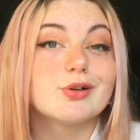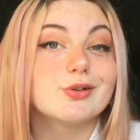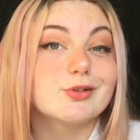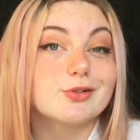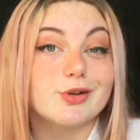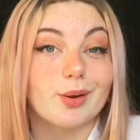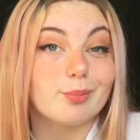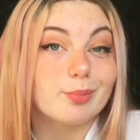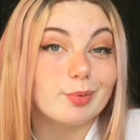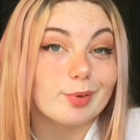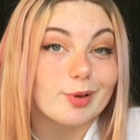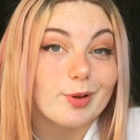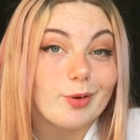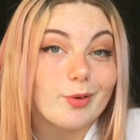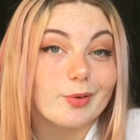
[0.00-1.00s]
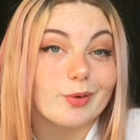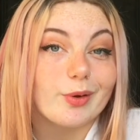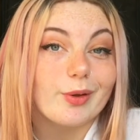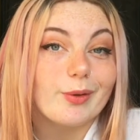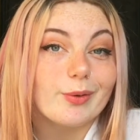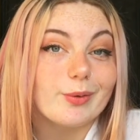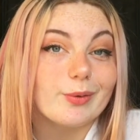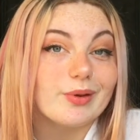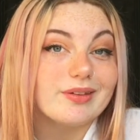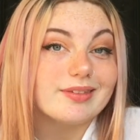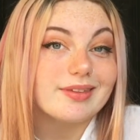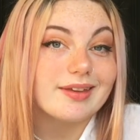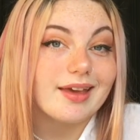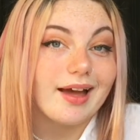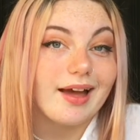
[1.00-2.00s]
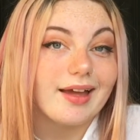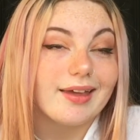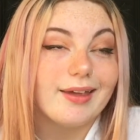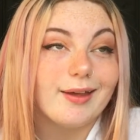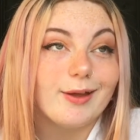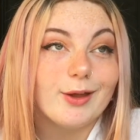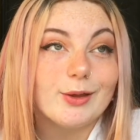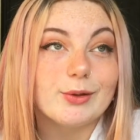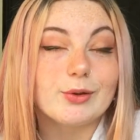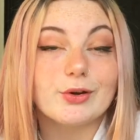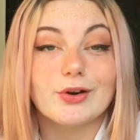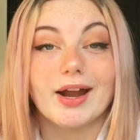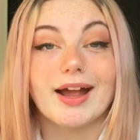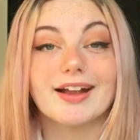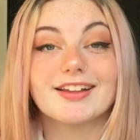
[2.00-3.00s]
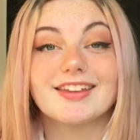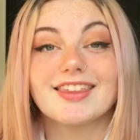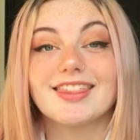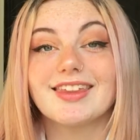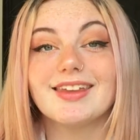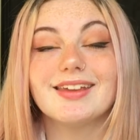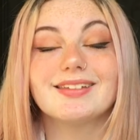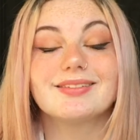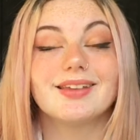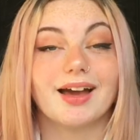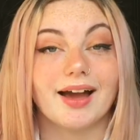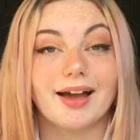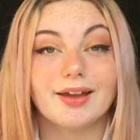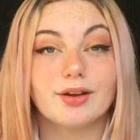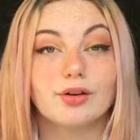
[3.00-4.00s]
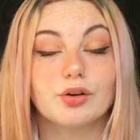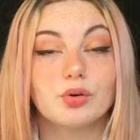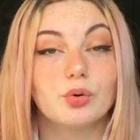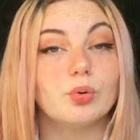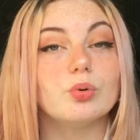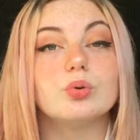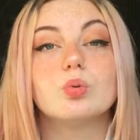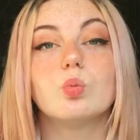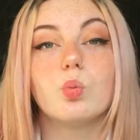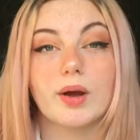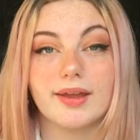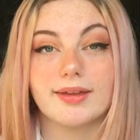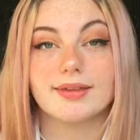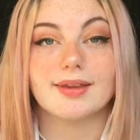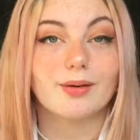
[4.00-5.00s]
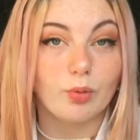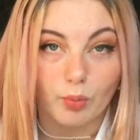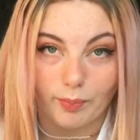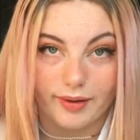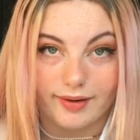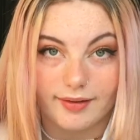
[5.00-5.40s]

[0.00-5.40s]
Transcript: Champollion, who is the guy who cracked the entire code wide open.